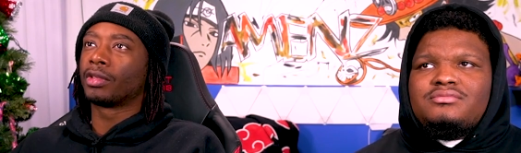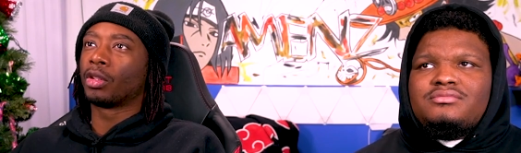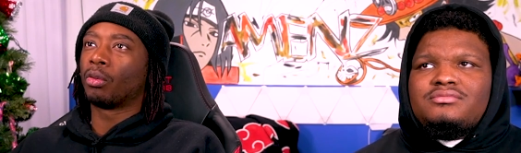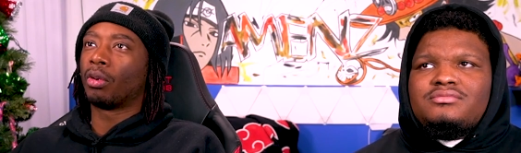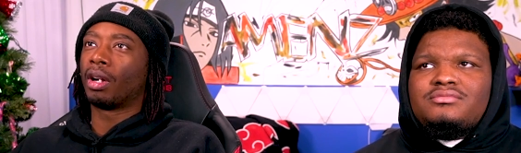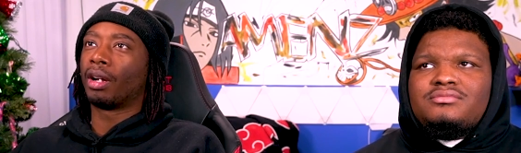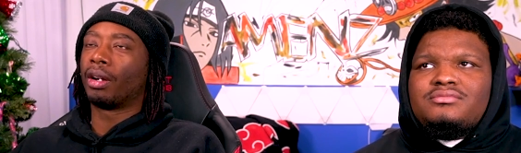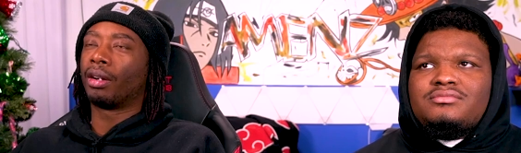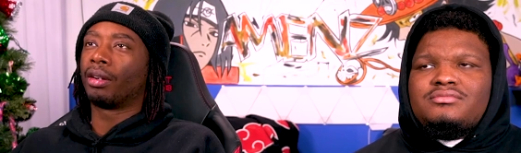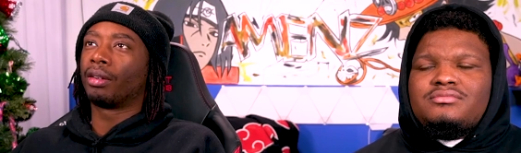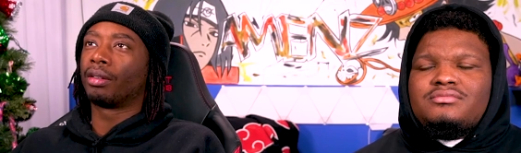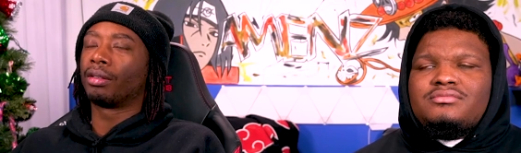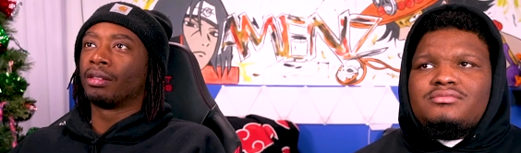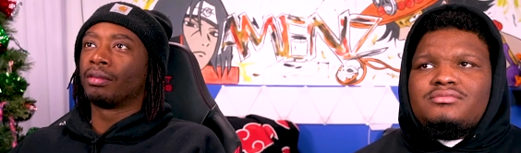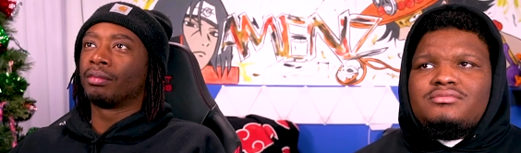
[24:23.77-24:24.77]
Speaker 1: Wow,
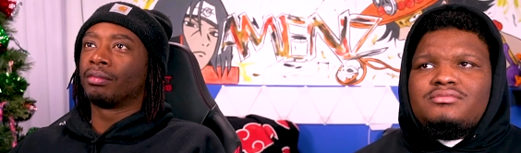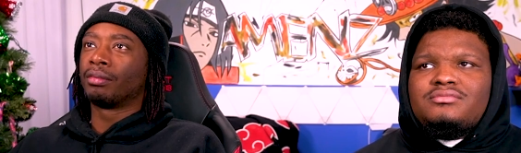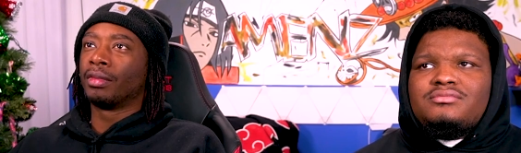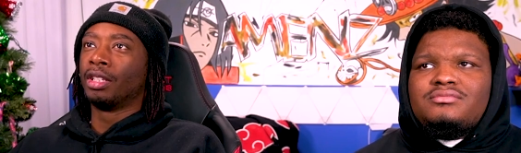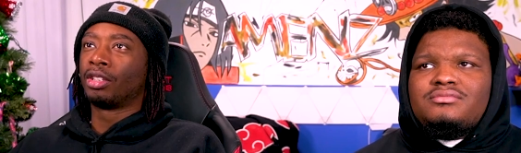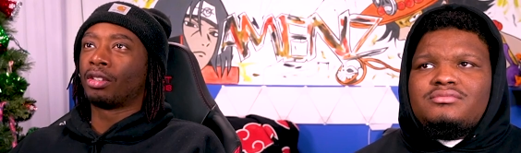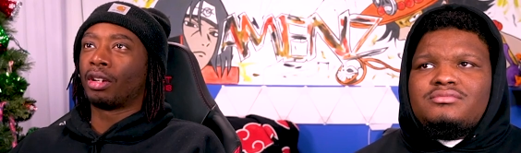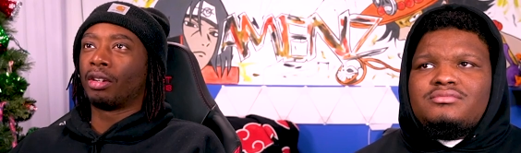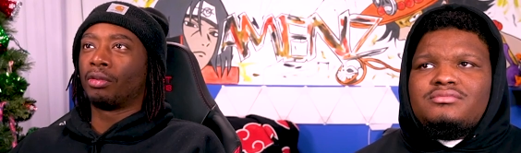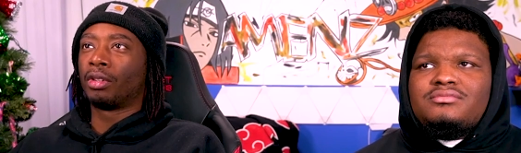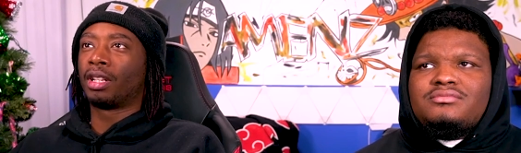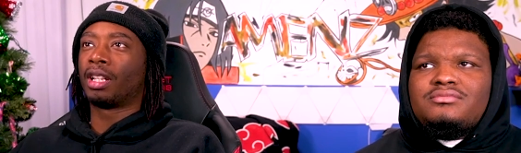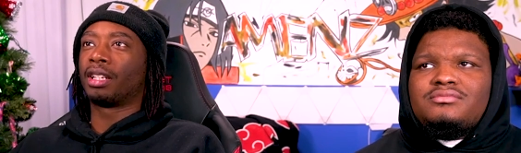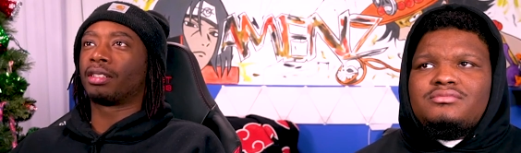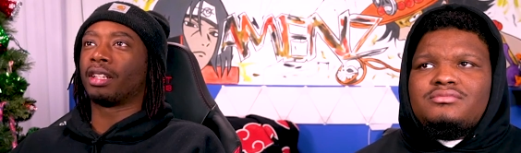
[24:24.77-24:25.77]
he started to
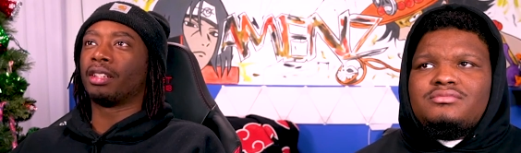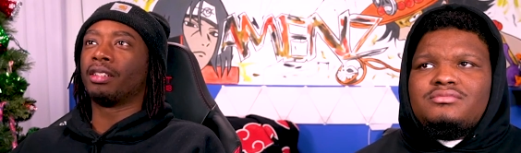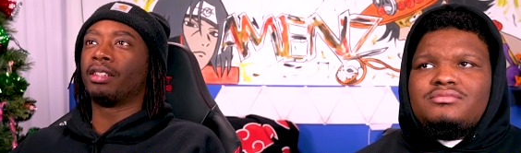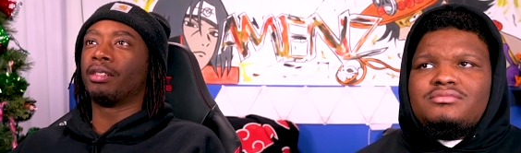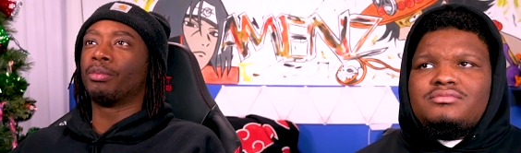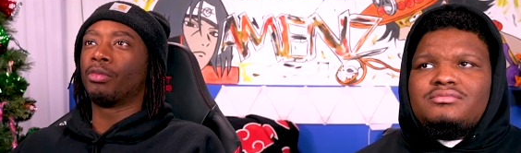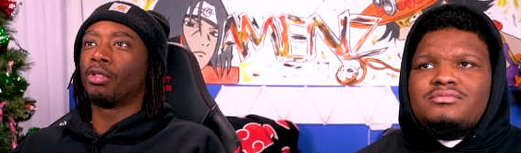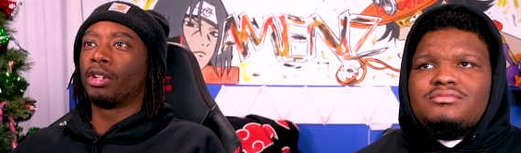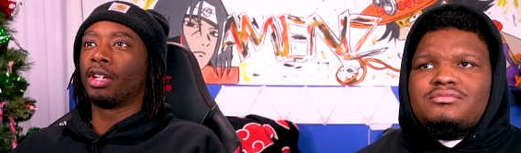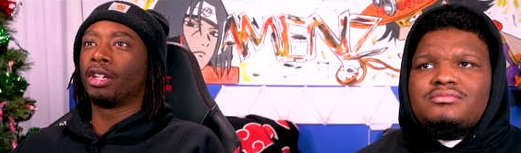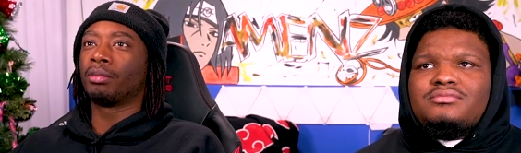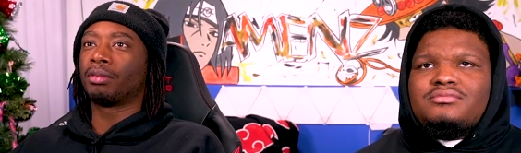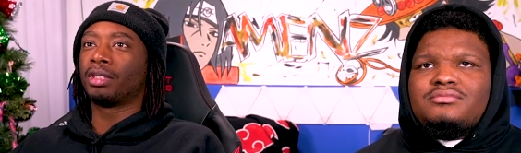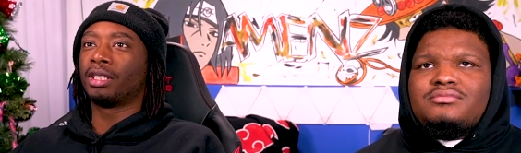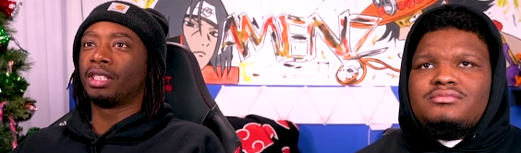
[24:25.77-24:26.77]
realize they needed more
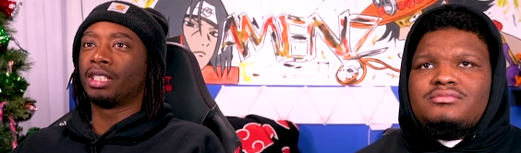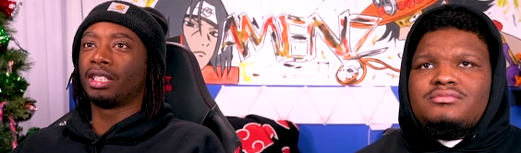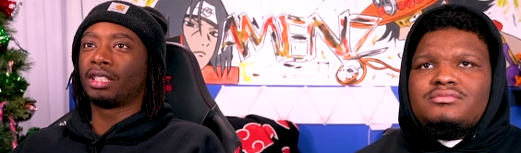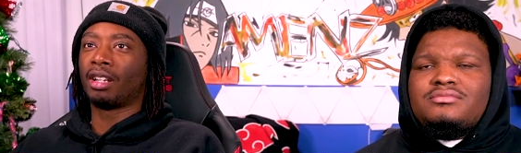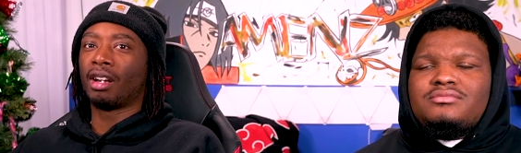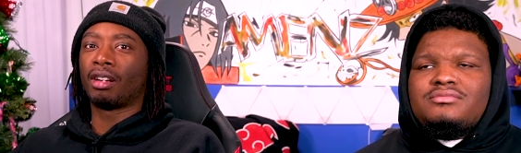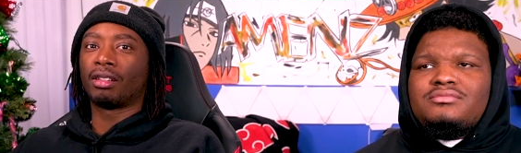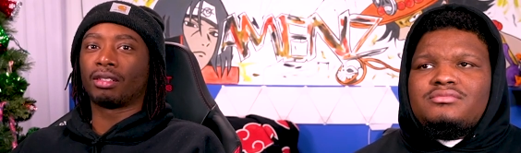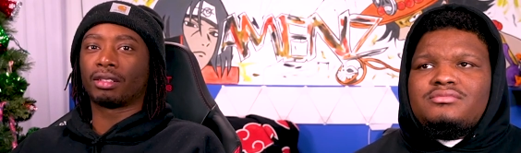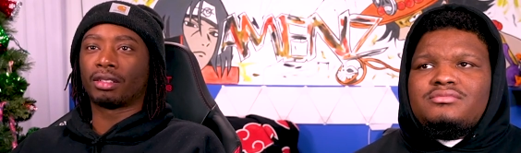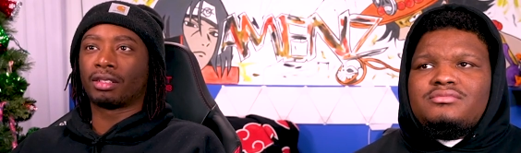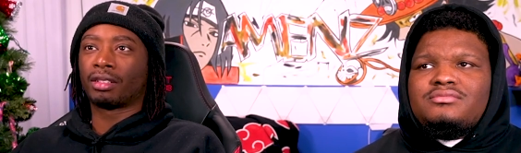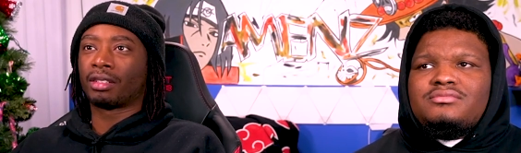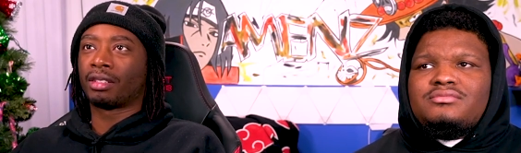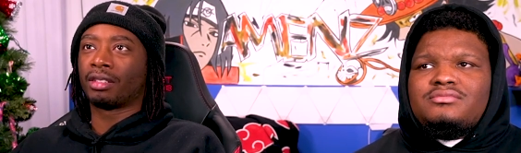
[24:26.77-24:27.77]
help than he thought,
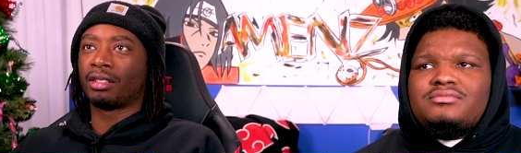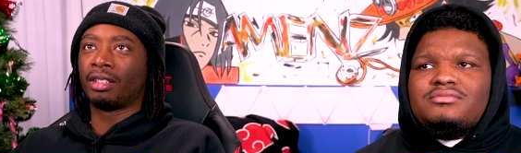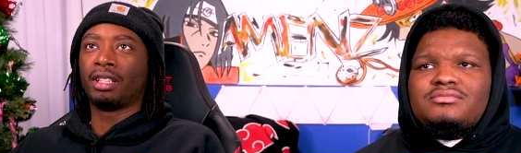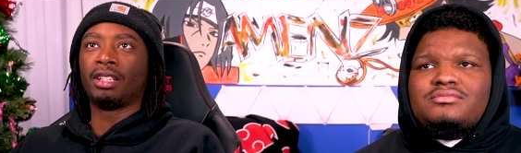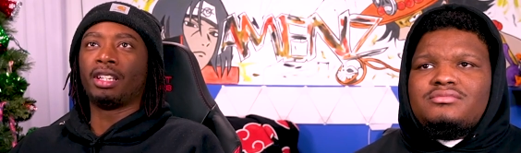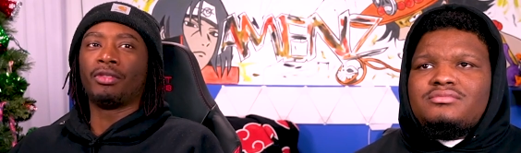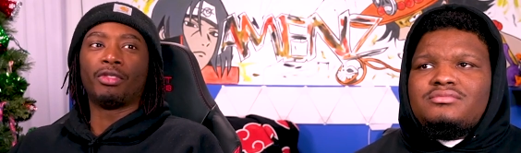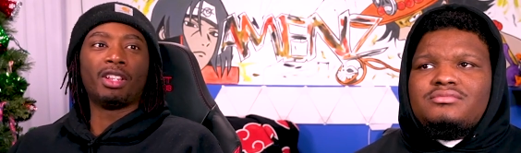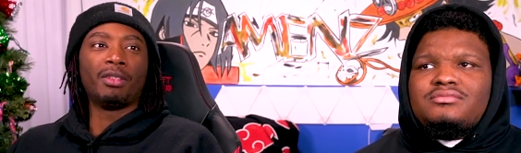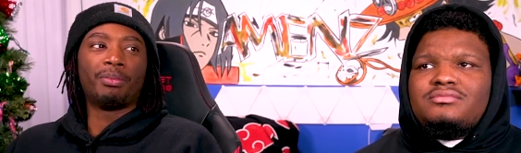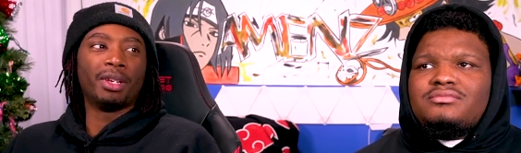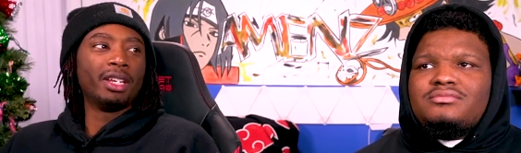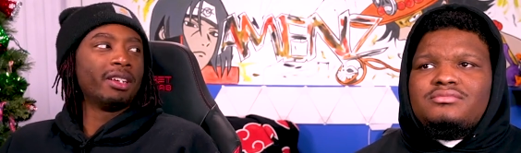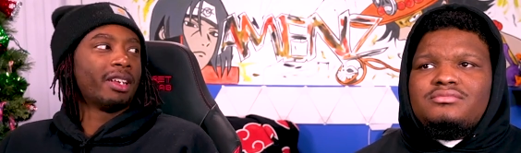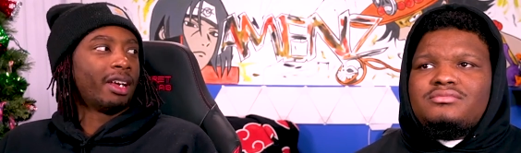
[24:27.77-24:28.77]
cause he ain't really
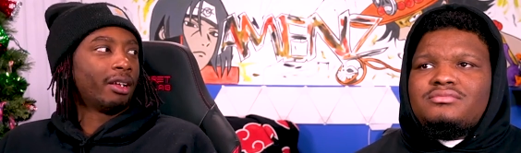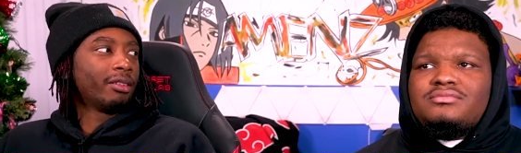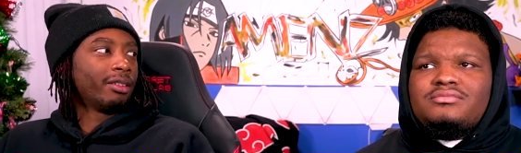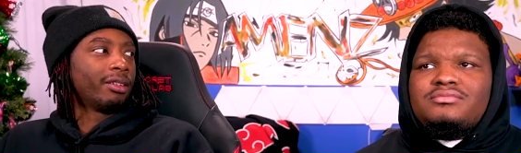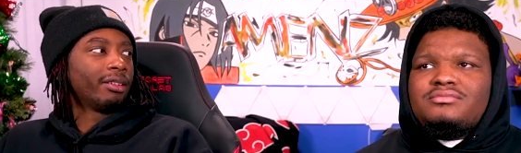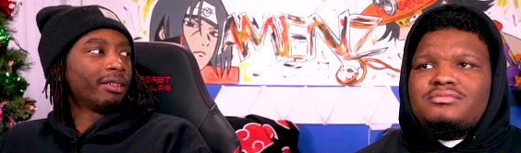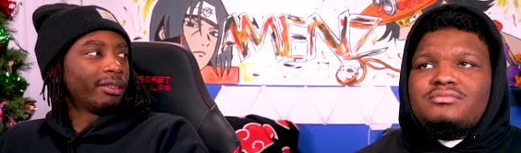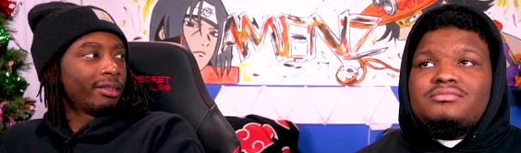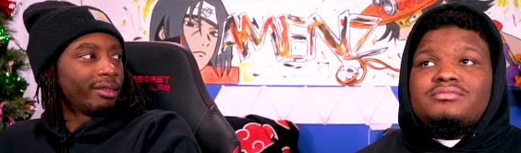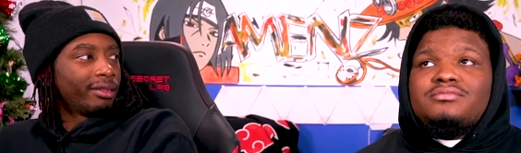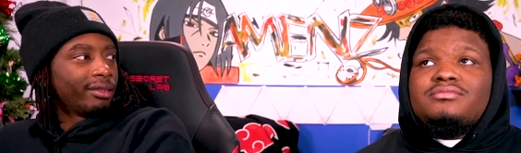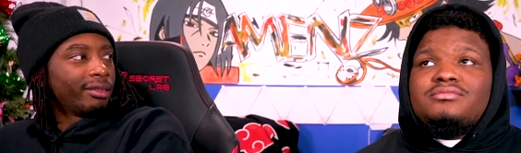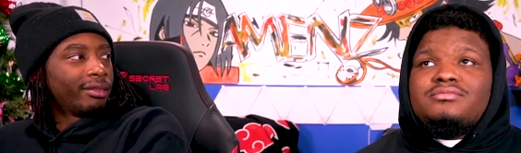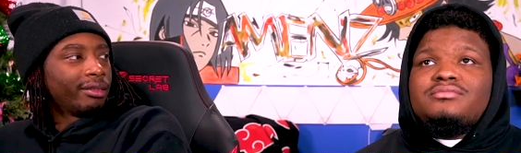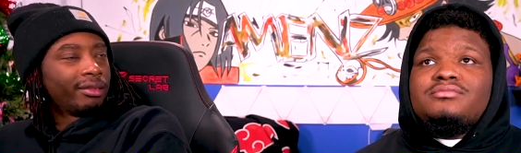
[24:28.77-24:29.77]
been down there,
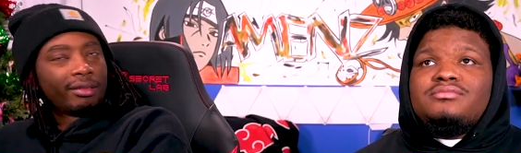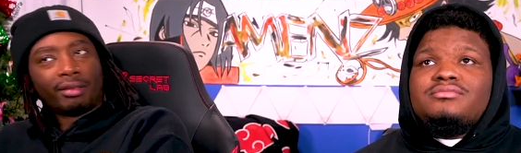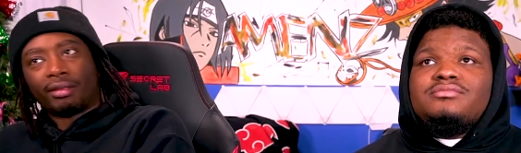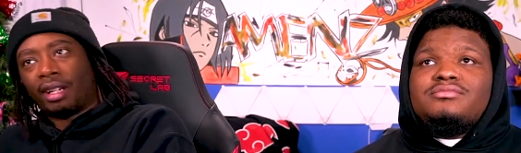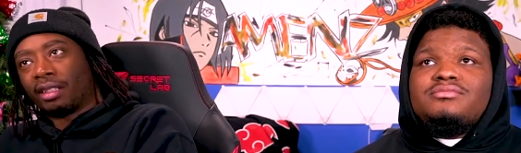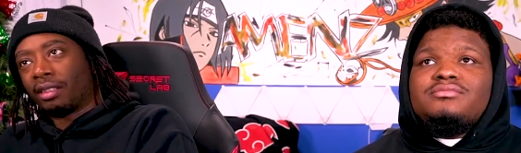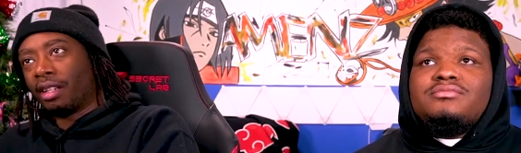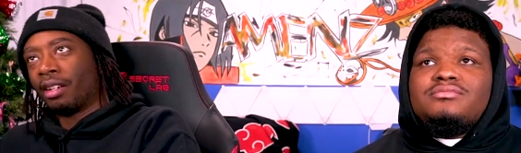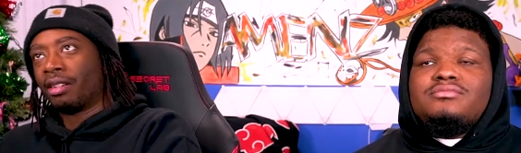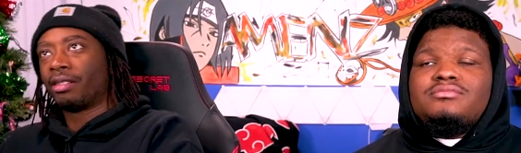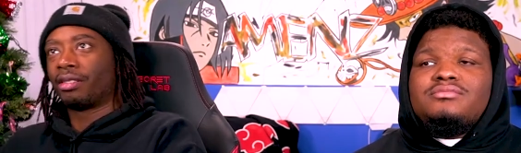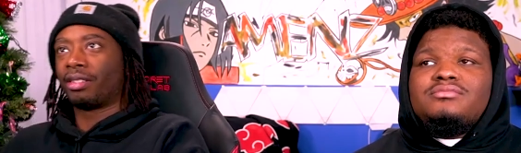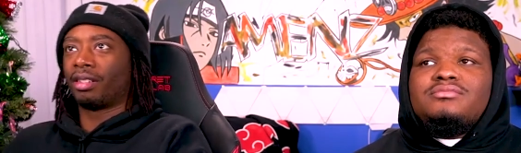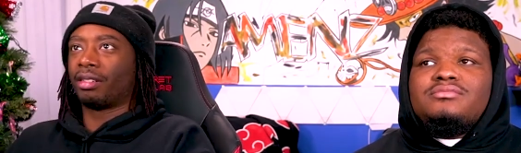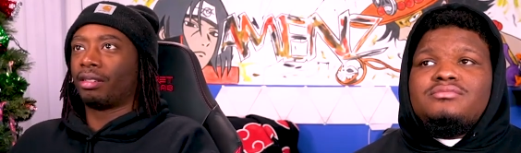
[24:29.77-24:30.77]
like the
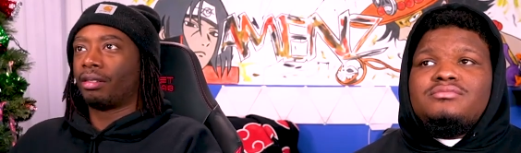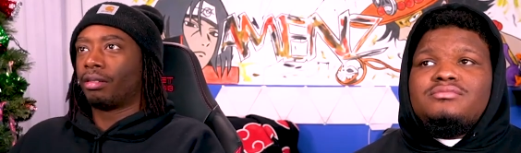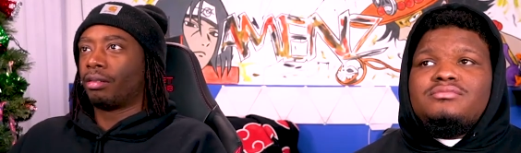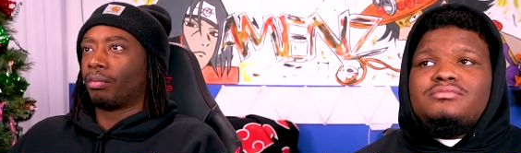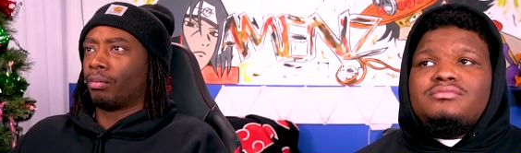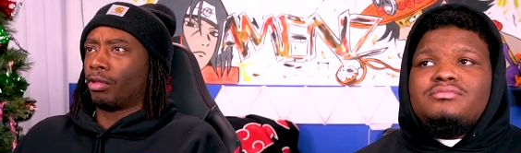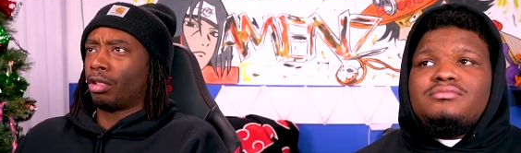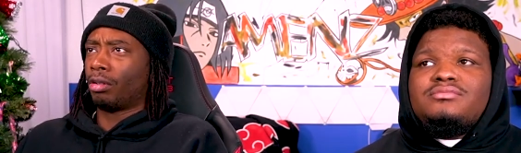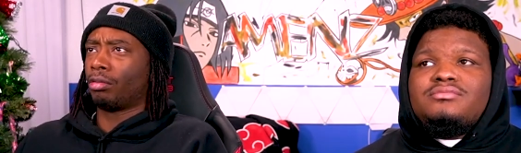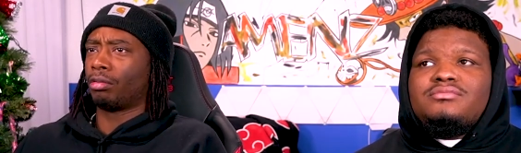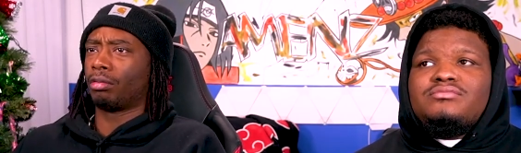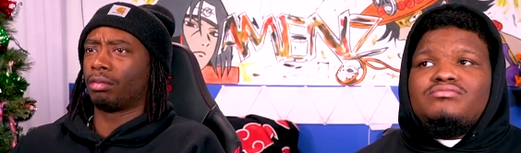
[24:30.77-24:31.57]
Undercity. Mm-hmm. Oh,